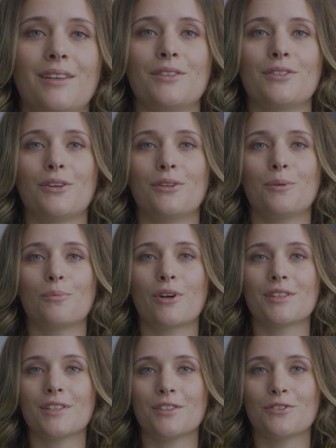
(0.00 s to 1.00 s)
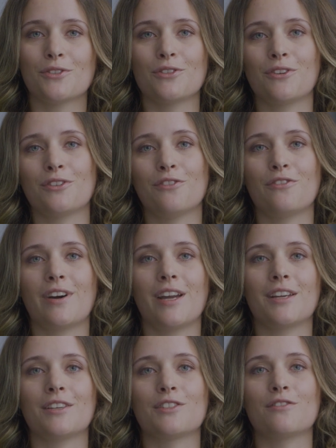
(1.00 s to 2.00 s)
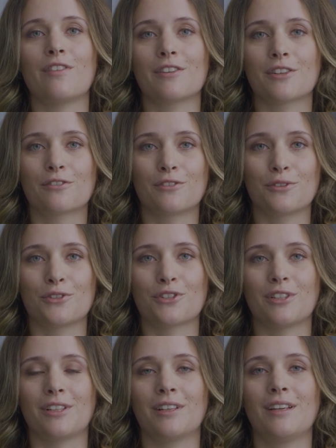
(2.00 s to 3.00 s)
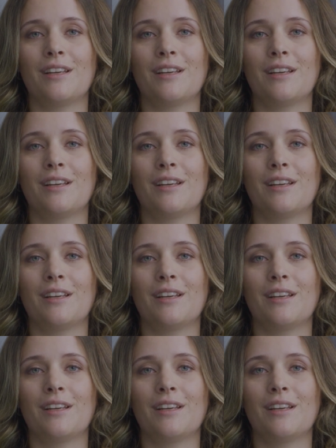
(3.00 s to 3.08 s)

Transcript: So the process to certify is very crucial,